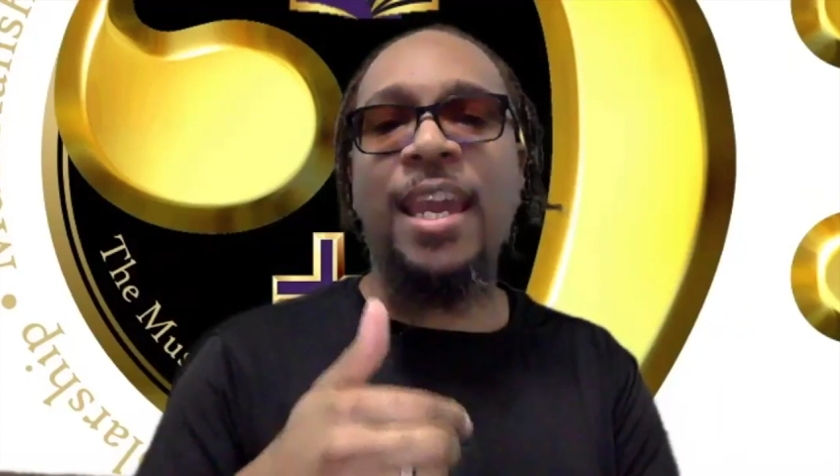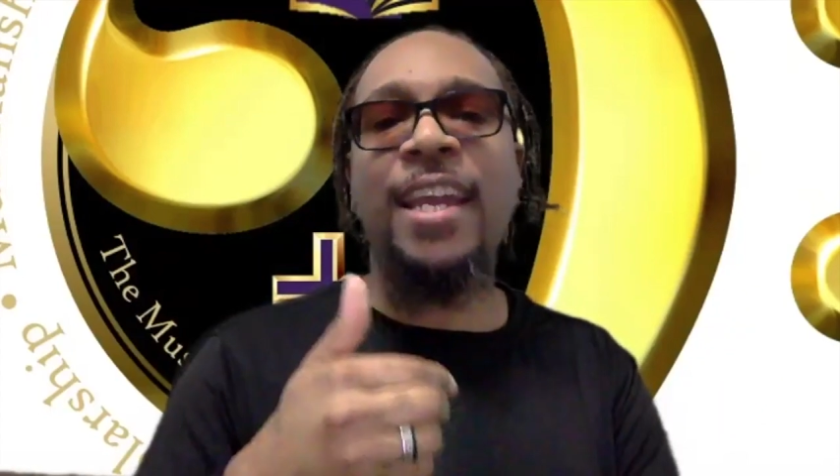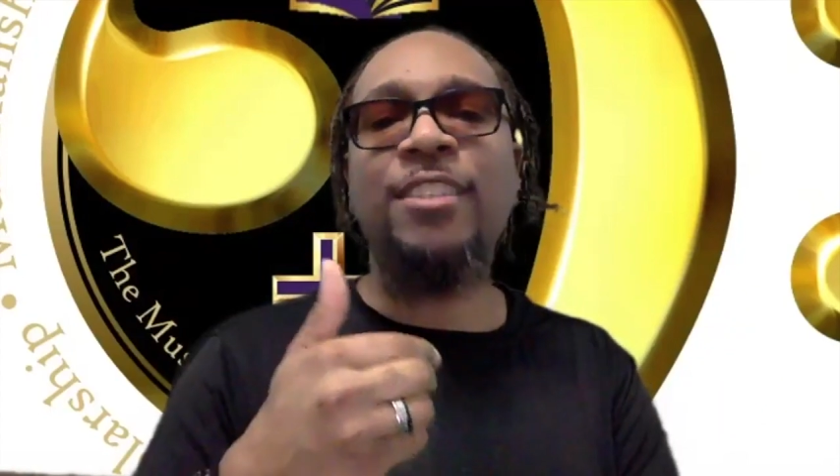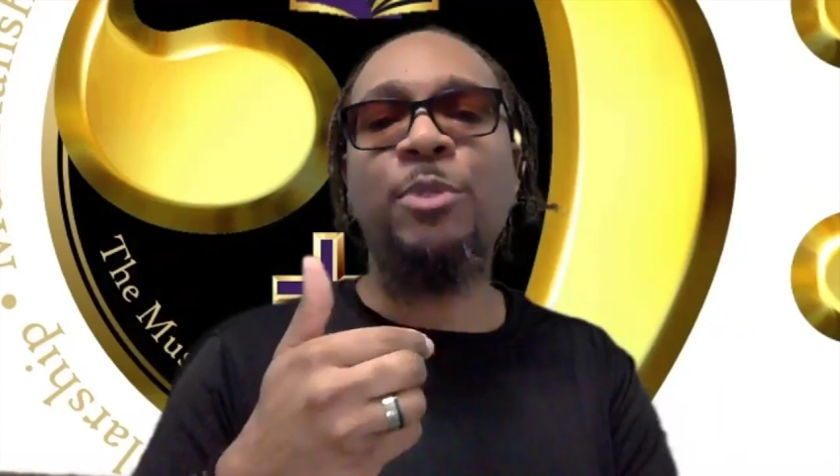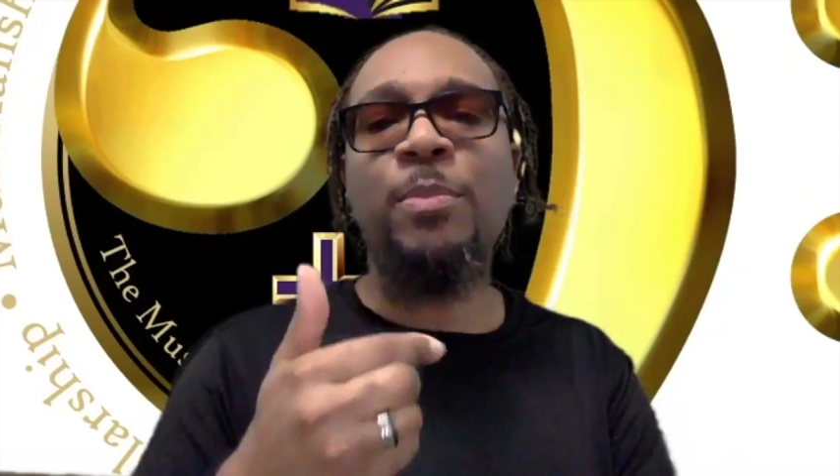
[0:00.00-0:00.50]

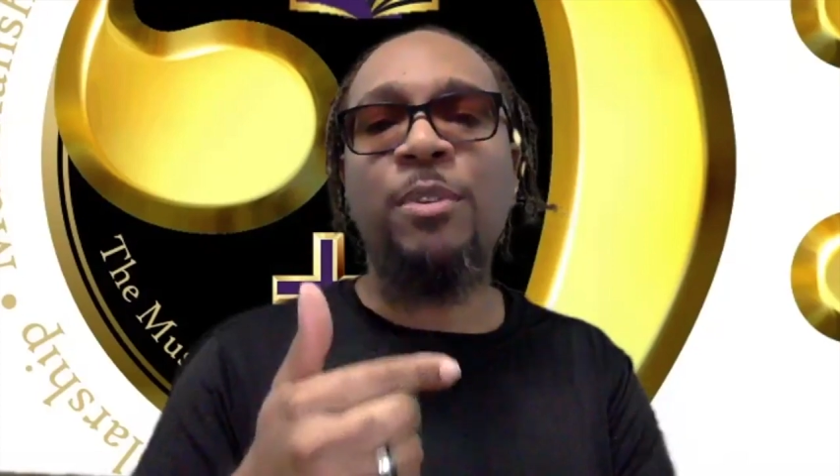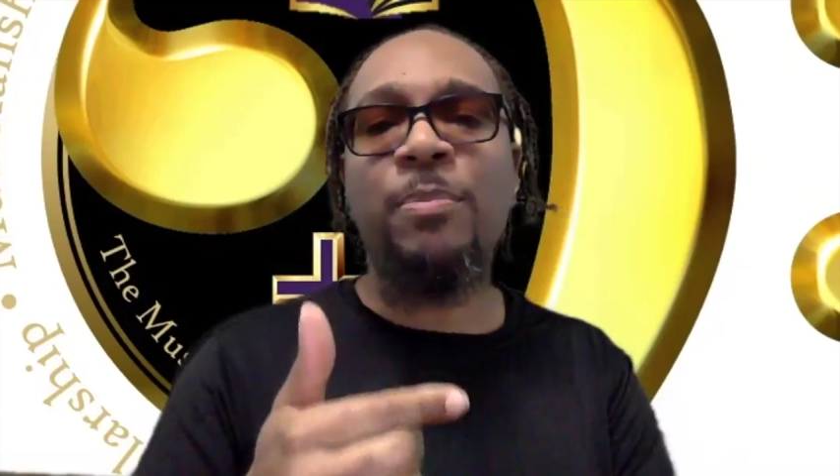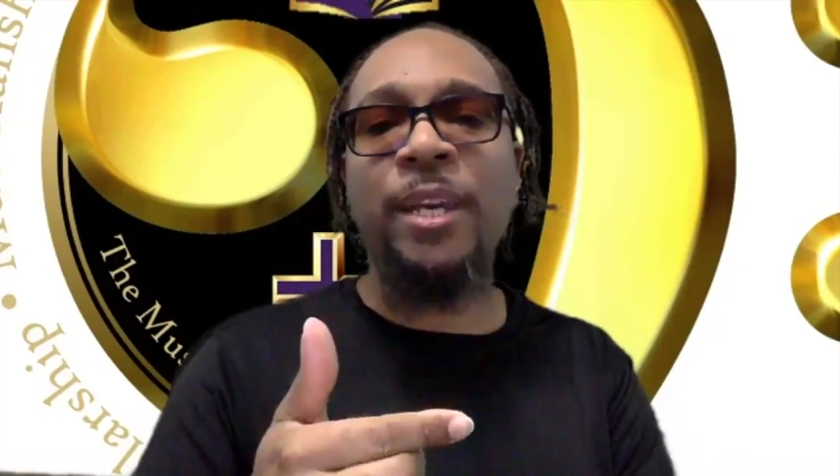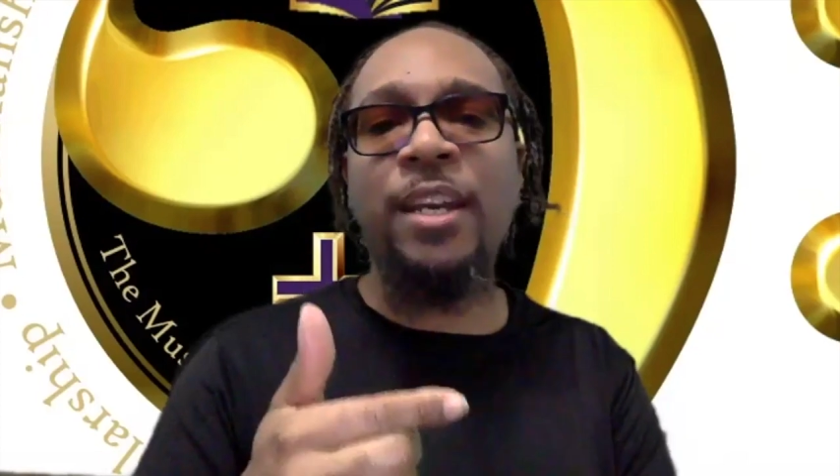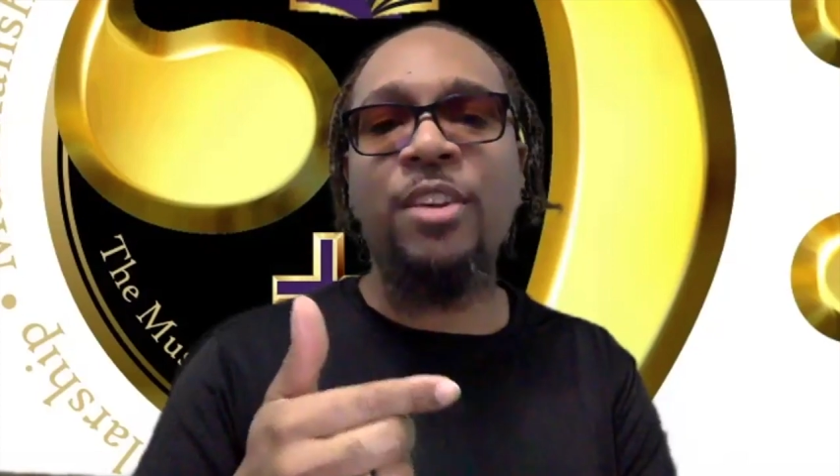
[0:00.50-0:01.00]
as we
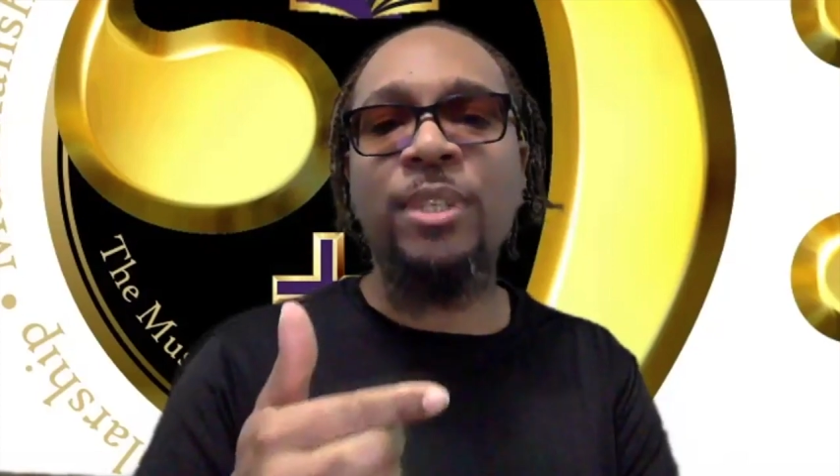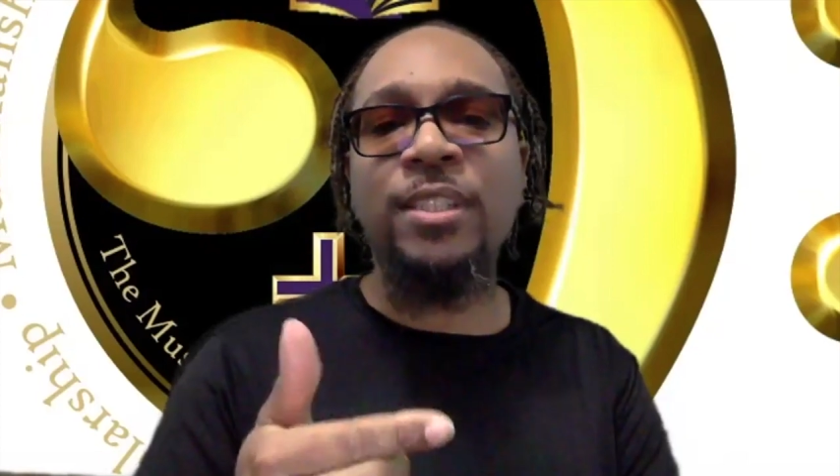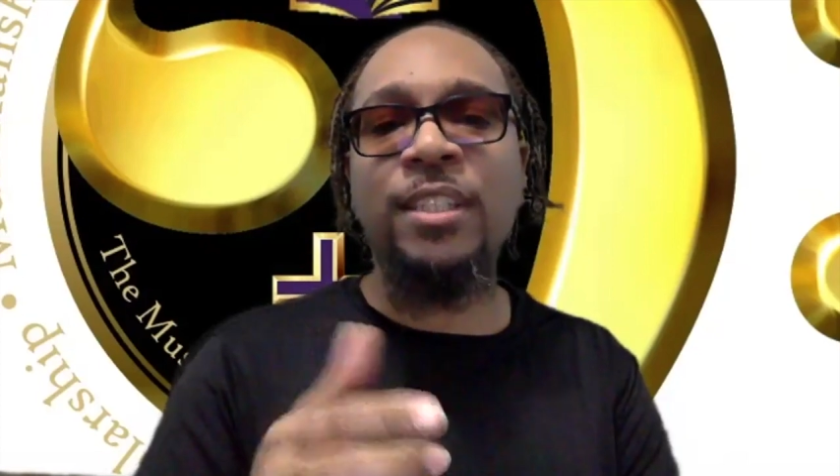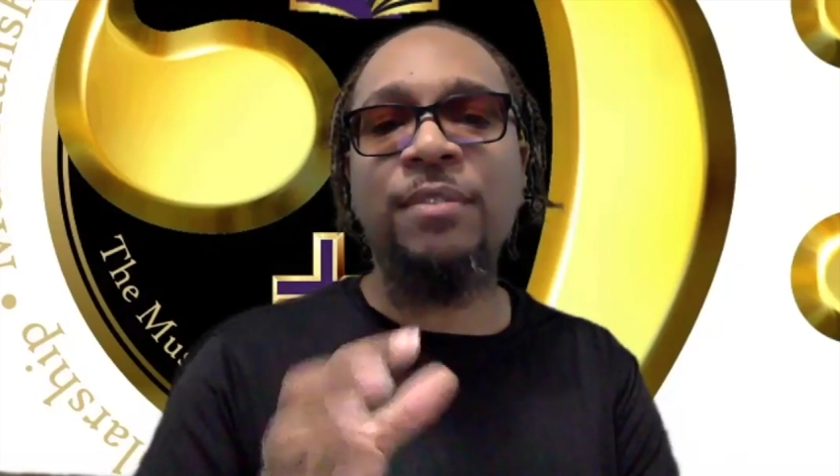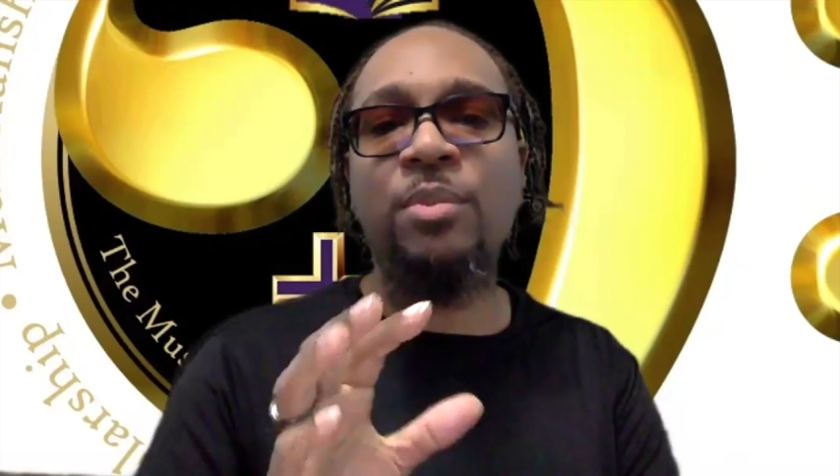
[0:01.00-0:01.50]
prepare to
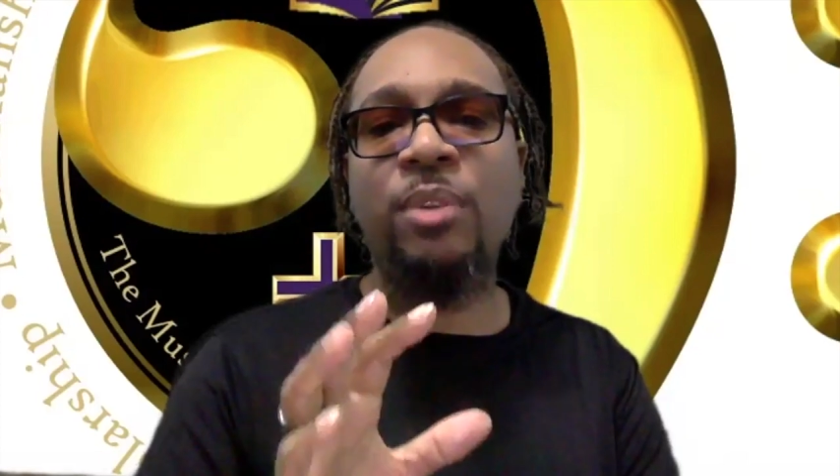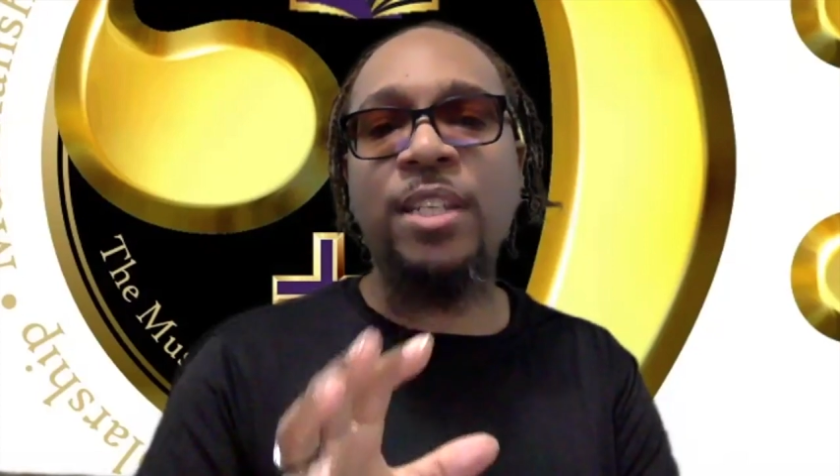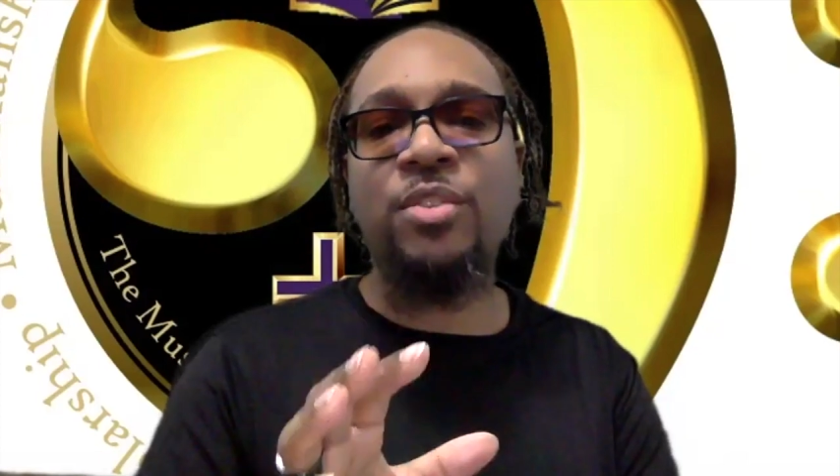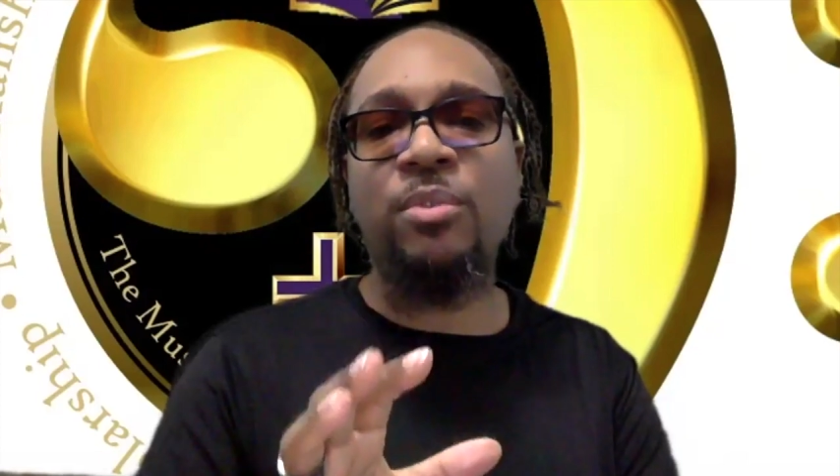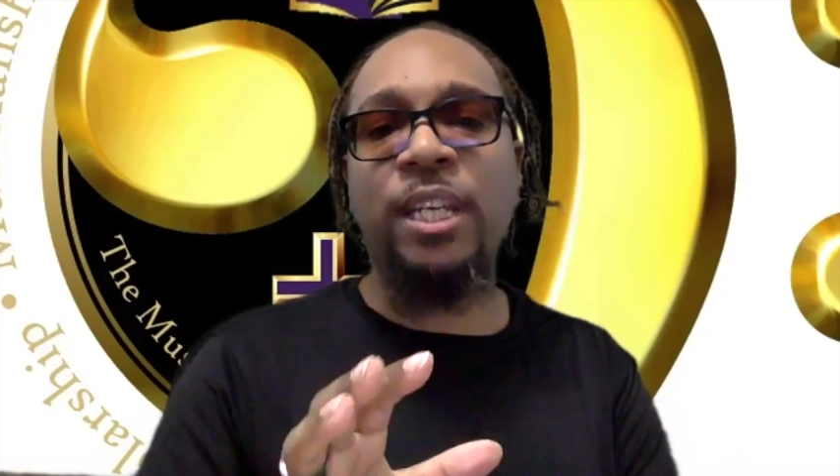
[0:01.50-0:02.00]
receive the
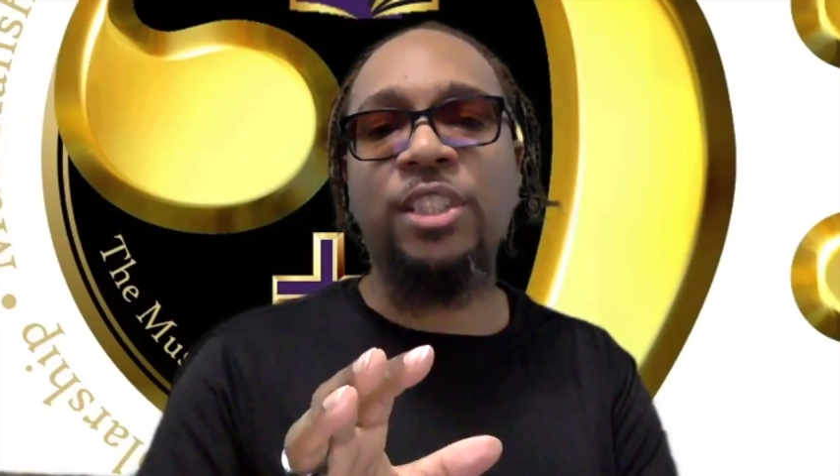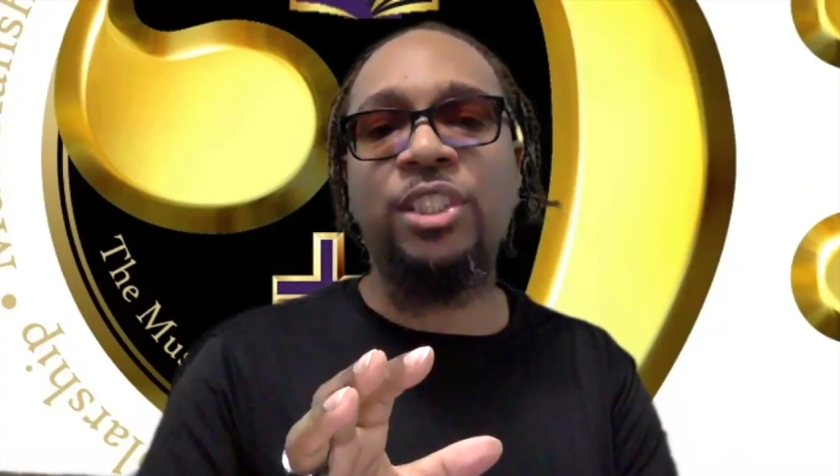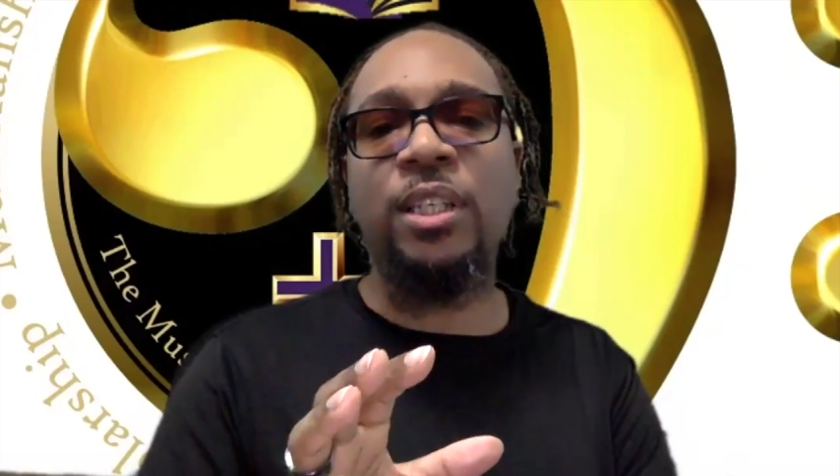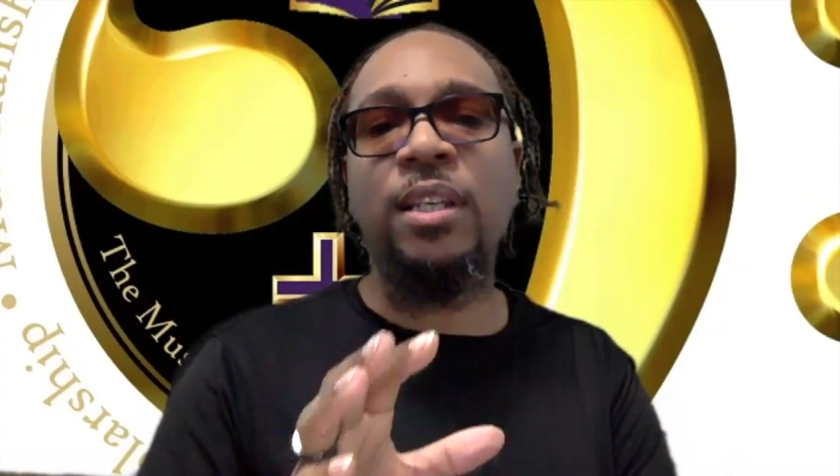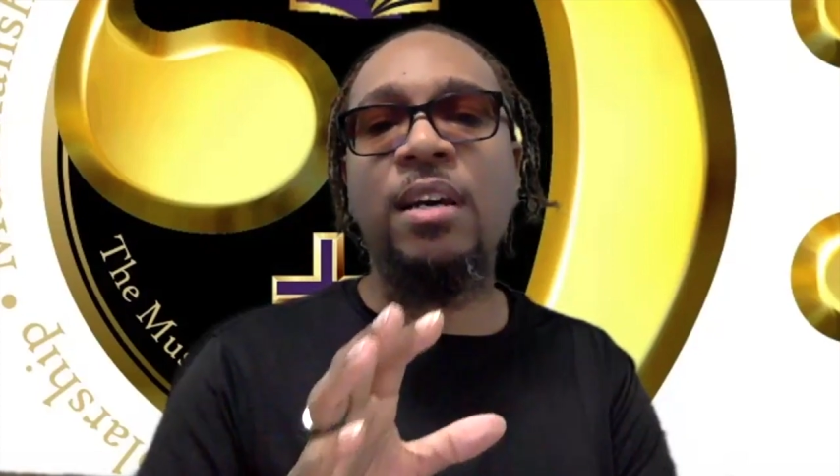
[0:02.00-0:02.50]
resurrection